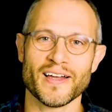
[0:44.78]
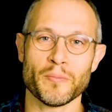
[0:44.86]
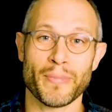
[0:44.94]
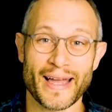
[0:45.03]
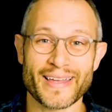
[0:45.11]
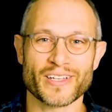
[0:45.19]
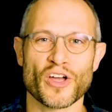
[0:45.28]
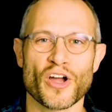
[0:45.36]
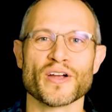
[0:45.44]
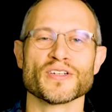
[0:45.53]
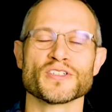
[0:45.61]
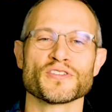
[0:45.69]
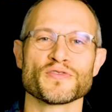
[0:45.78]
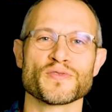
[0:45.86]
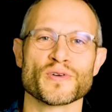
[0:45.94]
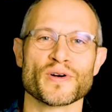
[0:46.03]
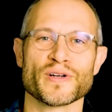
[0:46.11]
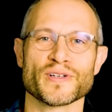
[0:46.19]
by and large
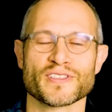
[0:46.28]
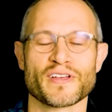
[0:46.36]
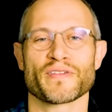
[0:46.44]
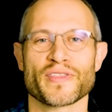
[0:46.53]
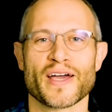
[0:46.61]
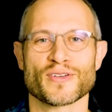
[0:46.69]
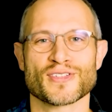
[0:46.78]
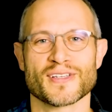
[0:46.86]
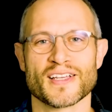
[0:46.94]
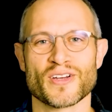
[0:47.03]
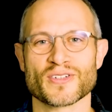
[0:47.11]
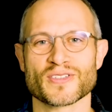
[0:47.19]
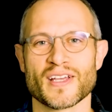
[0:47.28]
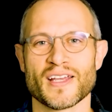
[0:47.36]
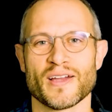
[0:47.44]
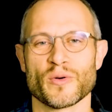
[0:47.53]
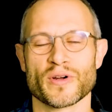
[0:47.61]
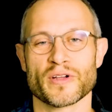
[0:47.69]
for several thousand years.
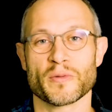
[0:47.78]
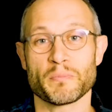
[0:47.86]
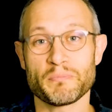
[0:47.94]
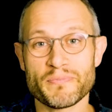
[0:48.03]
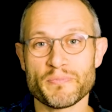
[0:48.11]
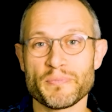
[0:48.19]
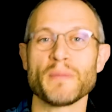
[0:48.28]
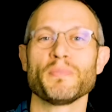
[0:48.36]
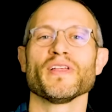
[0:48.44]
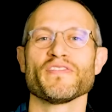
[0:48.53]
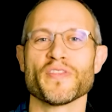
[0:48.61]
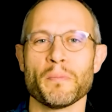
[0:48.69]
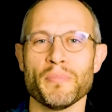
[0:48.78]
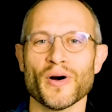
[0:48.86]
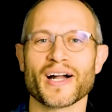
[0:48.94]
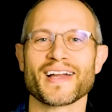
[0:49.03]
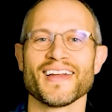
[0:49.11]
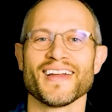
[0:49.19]
We're people of the
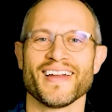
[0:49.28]
book.